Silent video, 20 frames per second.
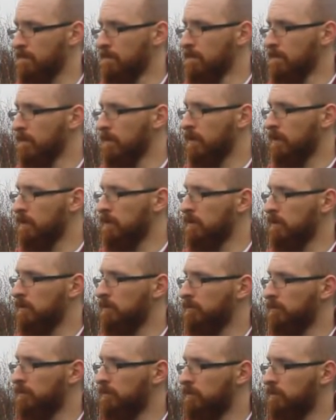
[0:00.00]

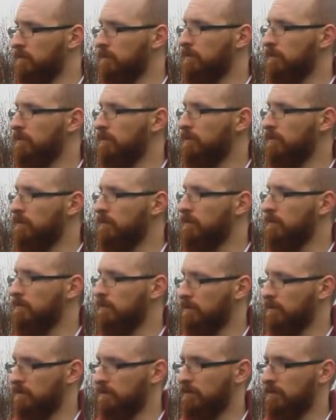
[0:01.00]

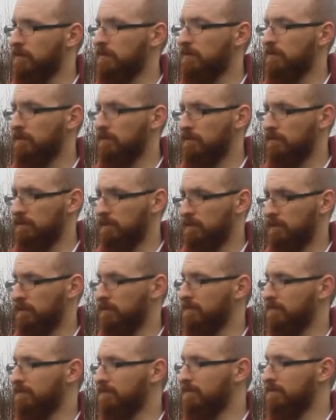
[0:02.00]

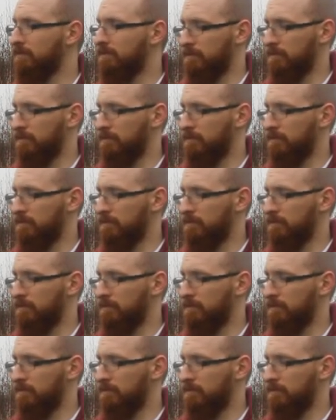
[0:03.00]
This person isn't speaking.